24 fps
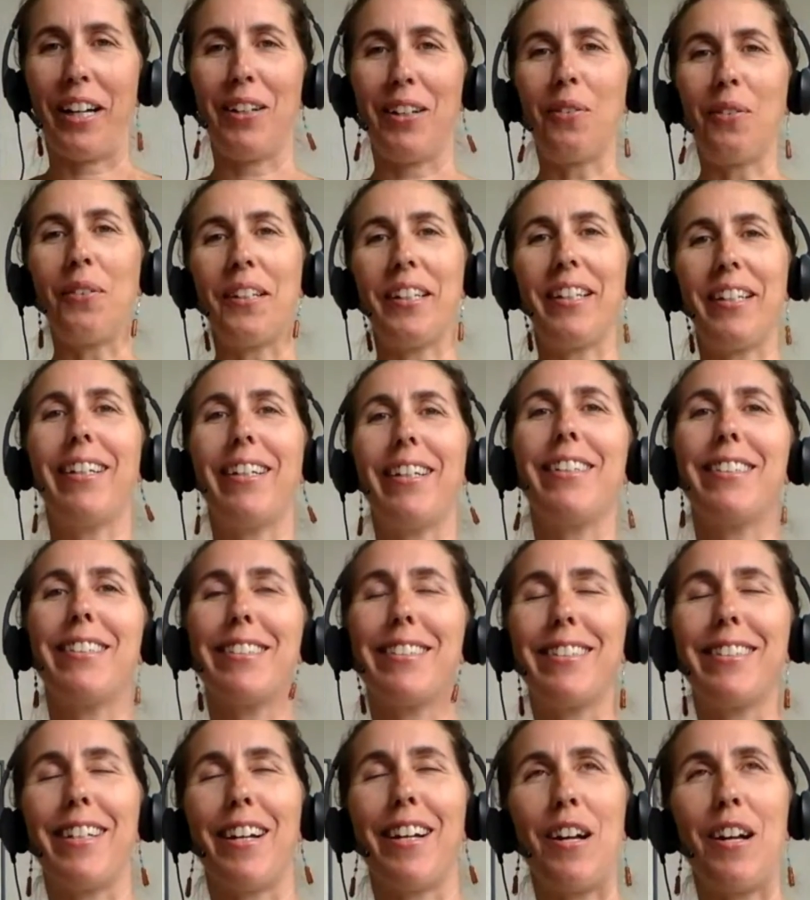right over the
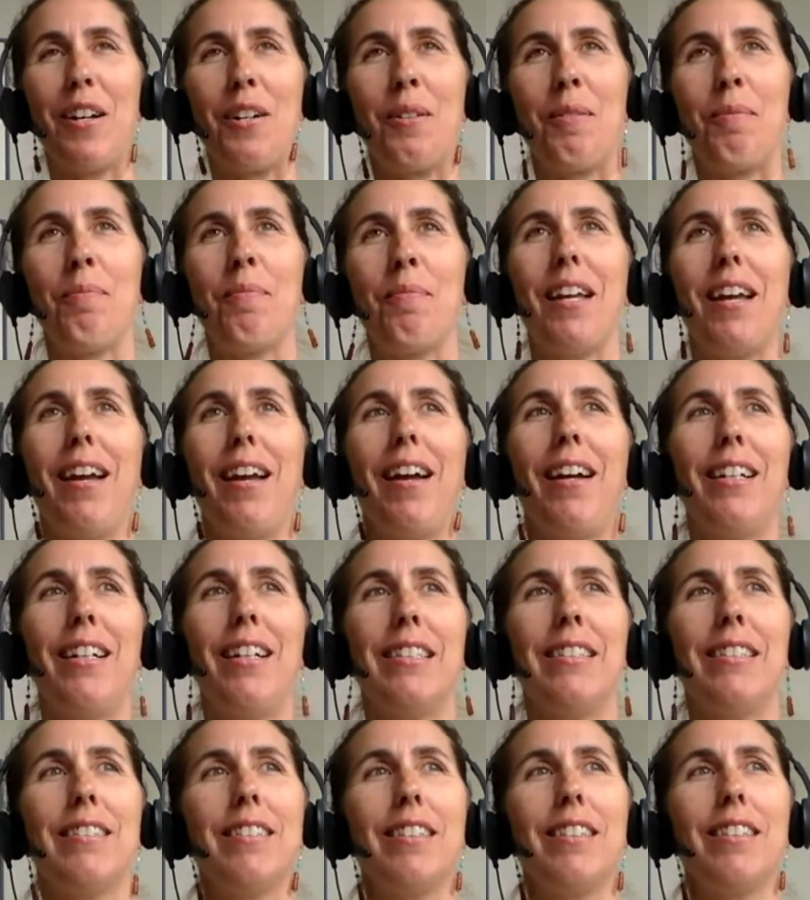years.
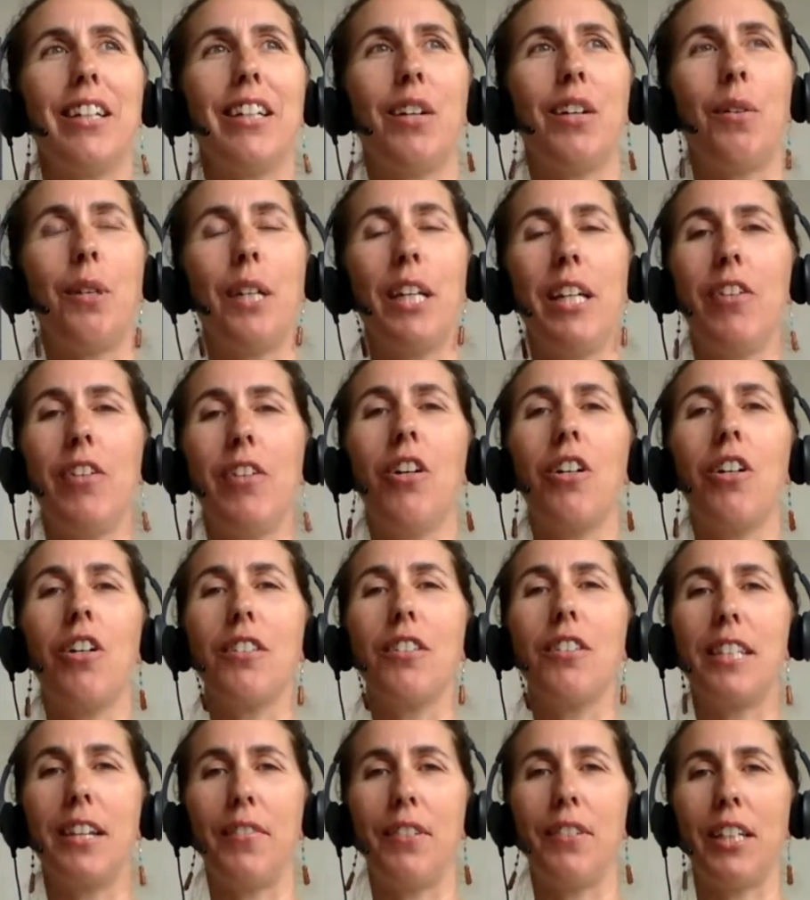And, you know, he
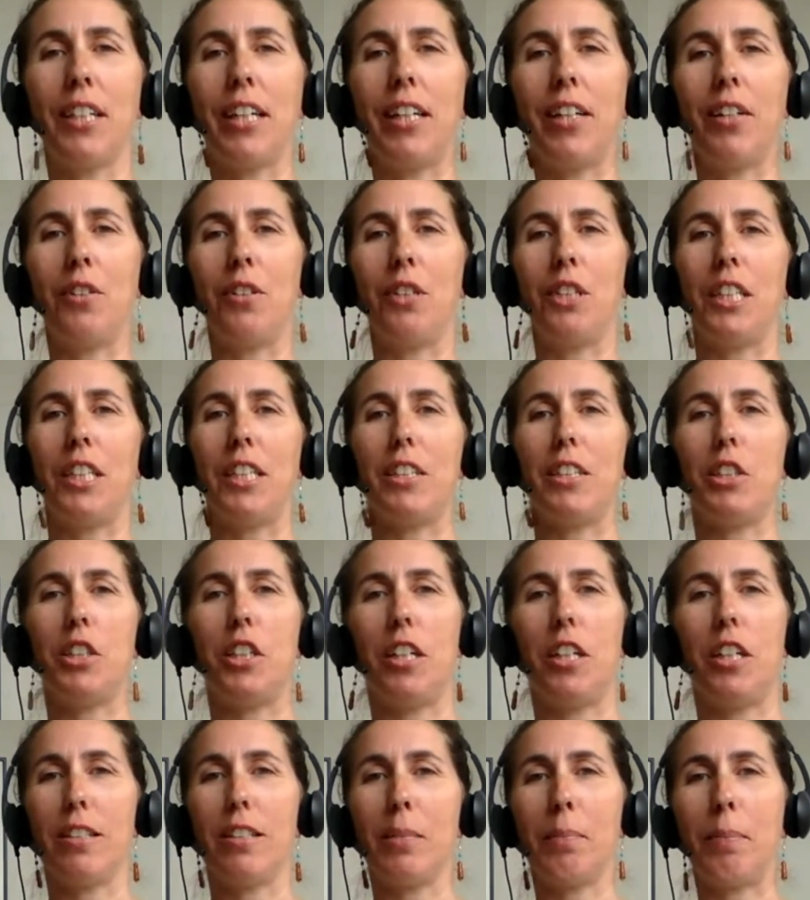calls 7-keto
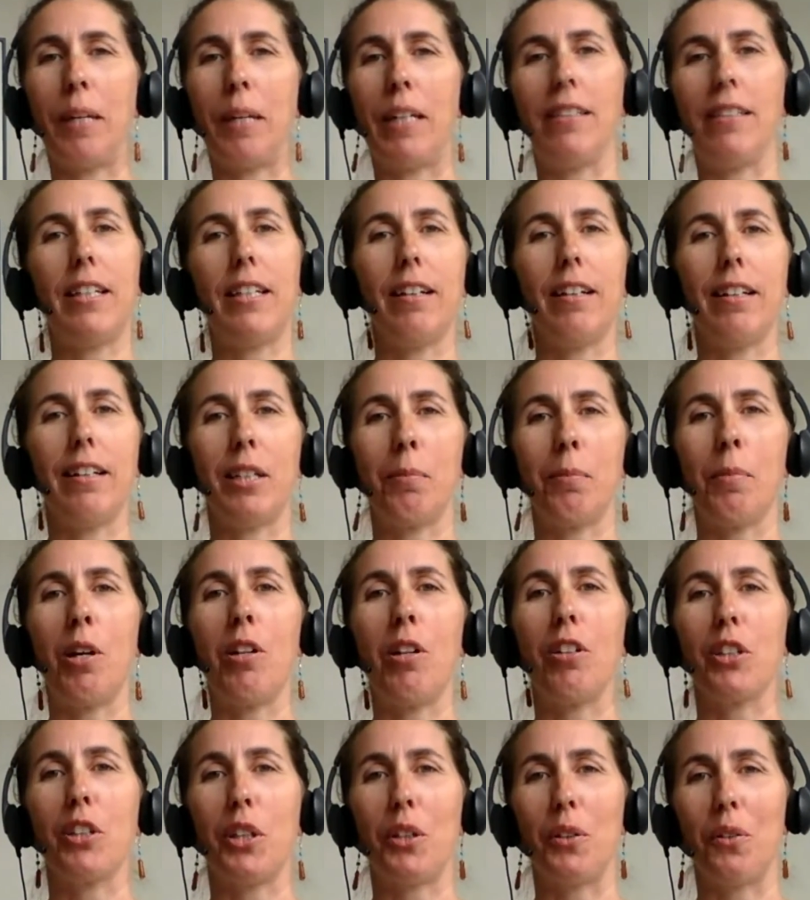DHEA a space alien
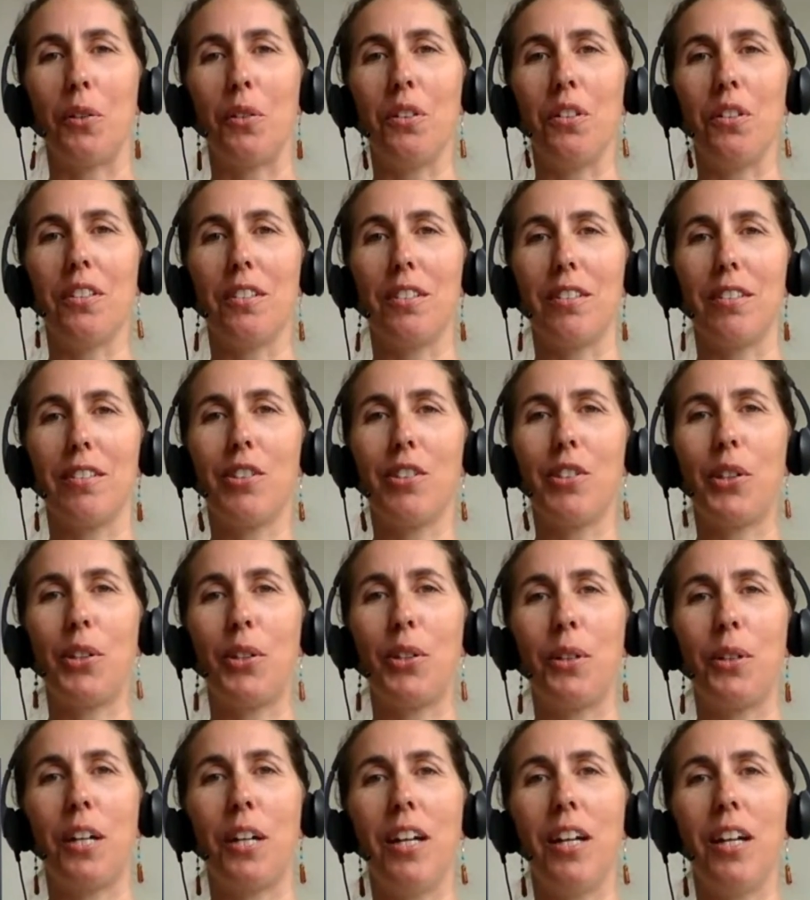molecule. So,